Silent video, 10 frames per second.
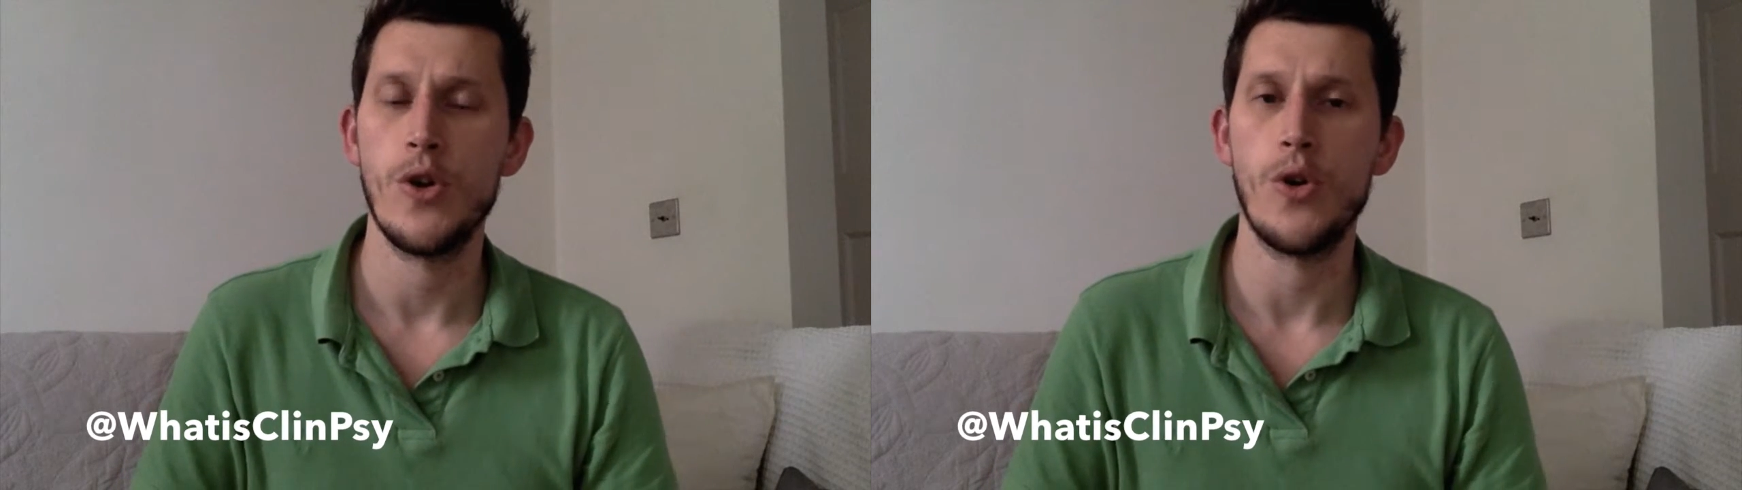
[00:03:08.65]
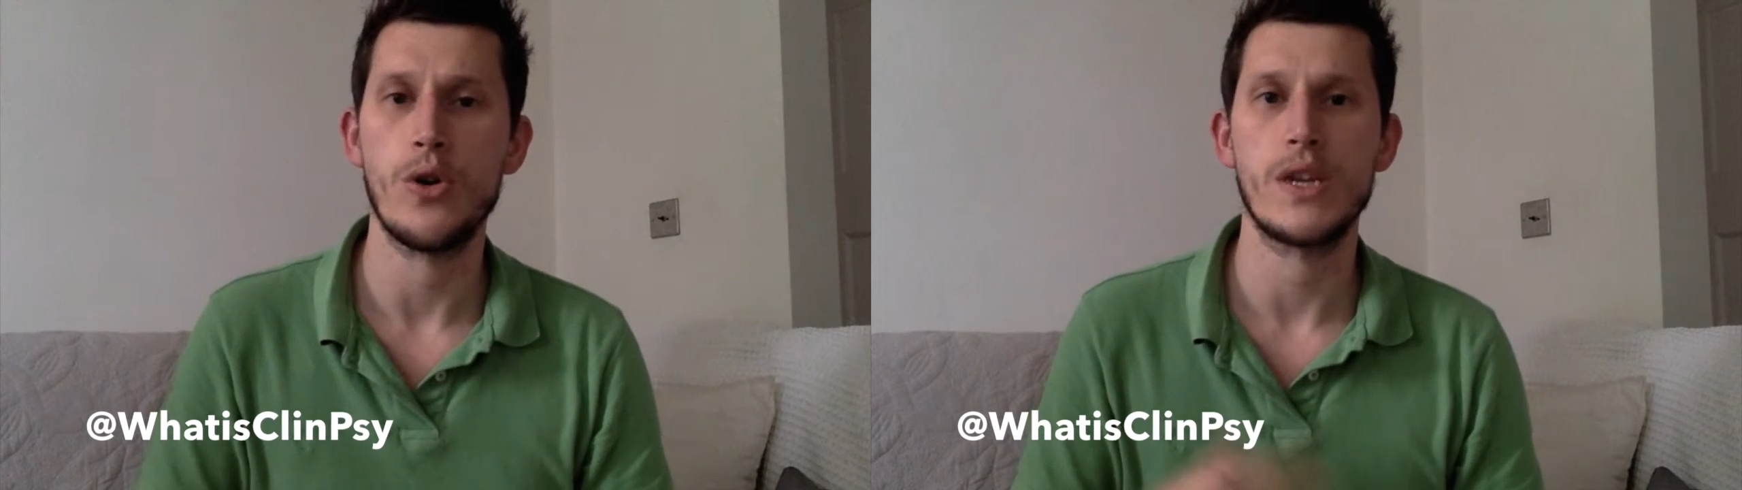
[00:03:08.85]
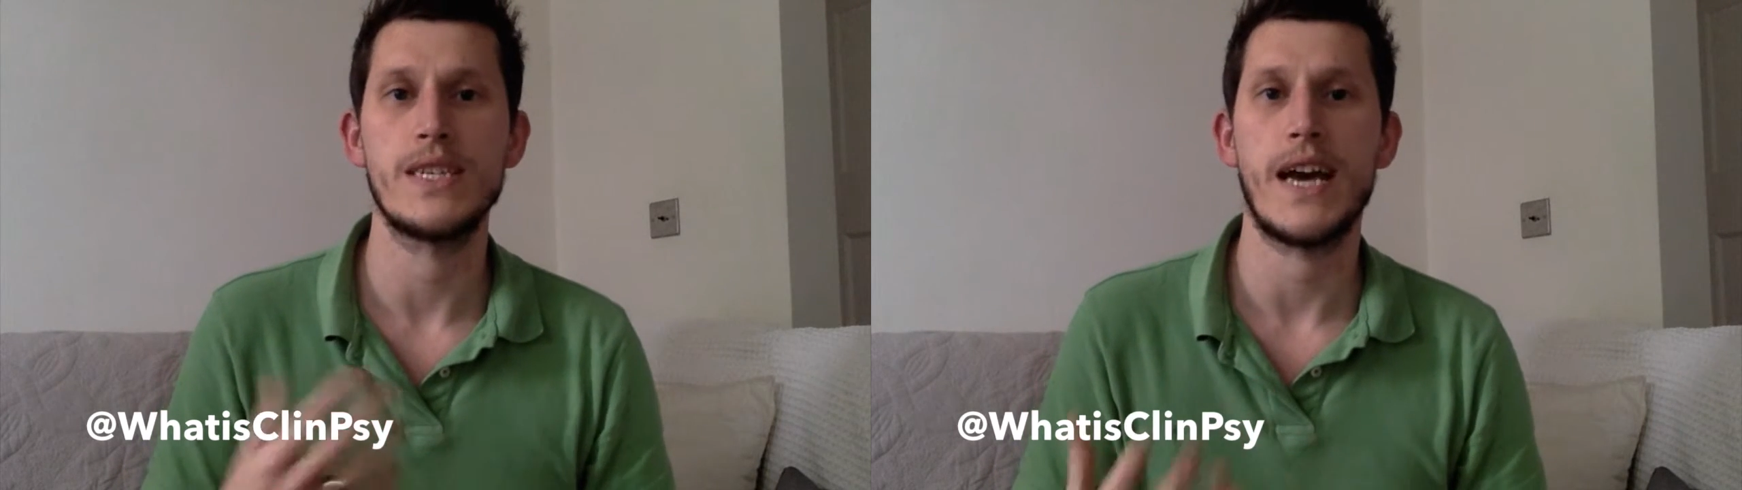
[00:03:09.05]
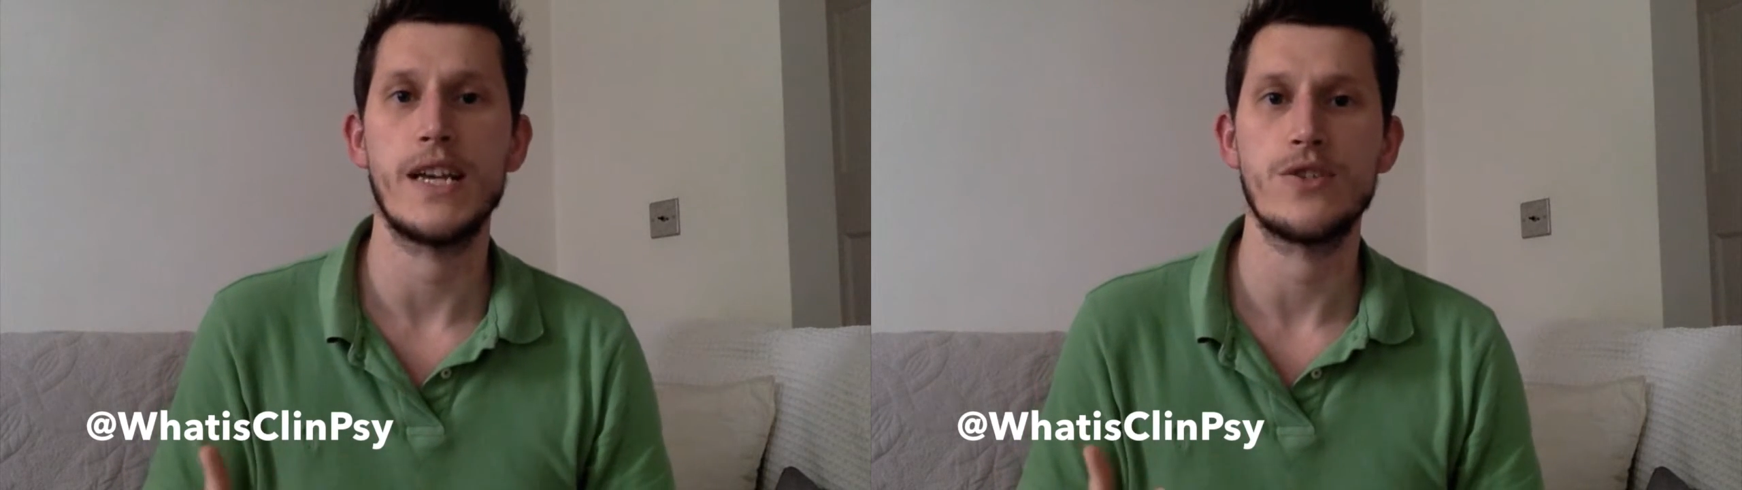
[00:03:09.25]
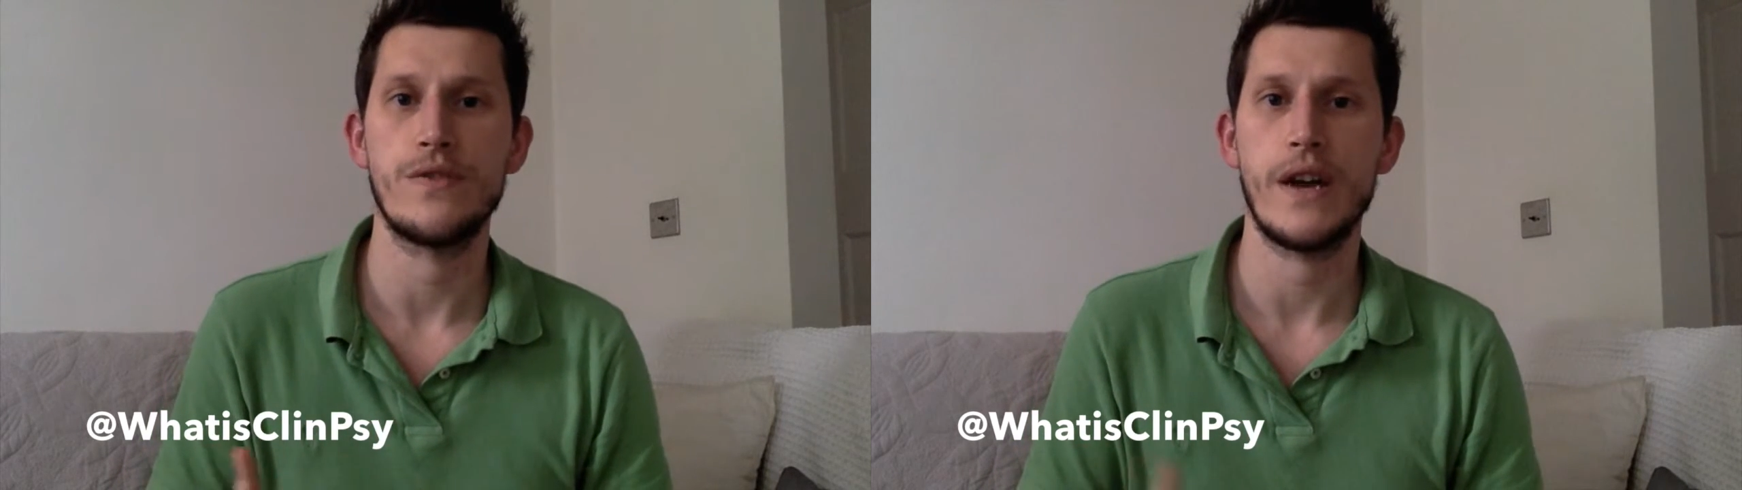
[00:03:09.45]
or
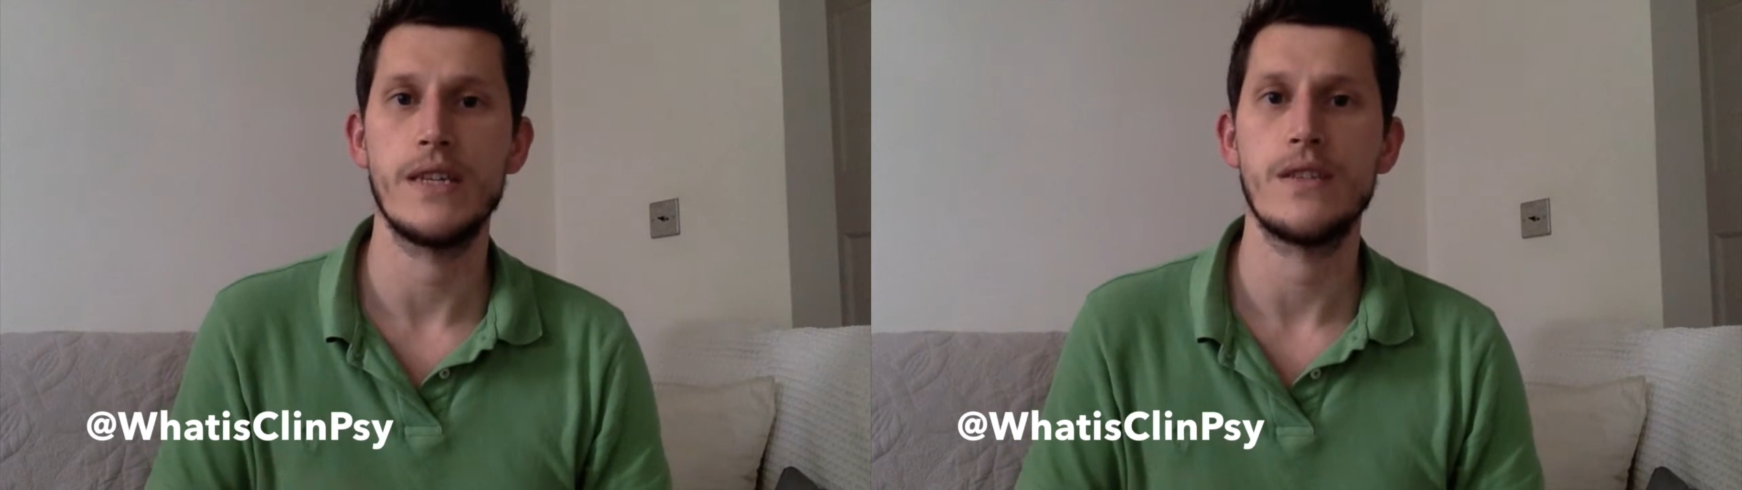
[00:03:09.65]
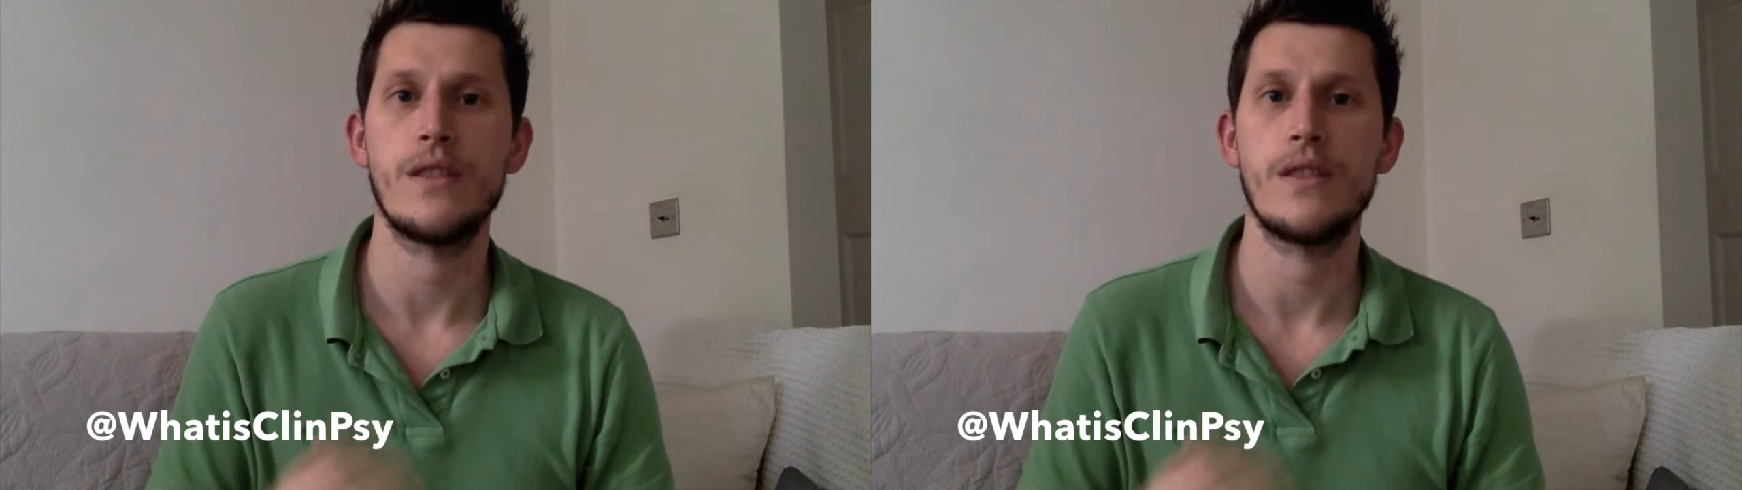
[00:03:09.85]
catastrophizing,